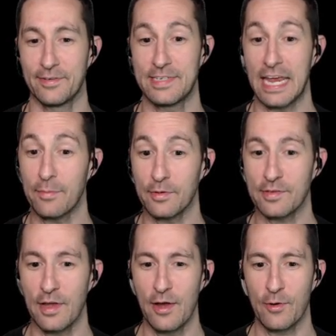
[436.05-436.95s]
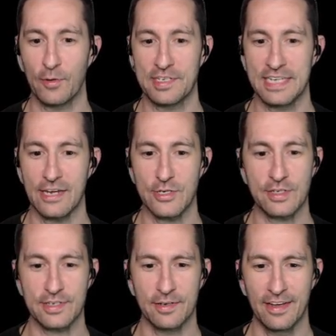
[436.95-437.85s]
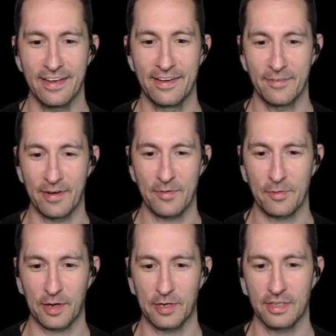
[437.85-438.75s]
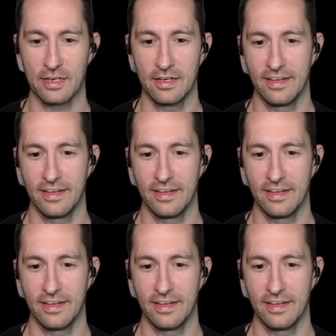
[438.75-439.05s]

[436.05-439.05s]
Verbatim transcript: tables or stages, whatever you want to call it,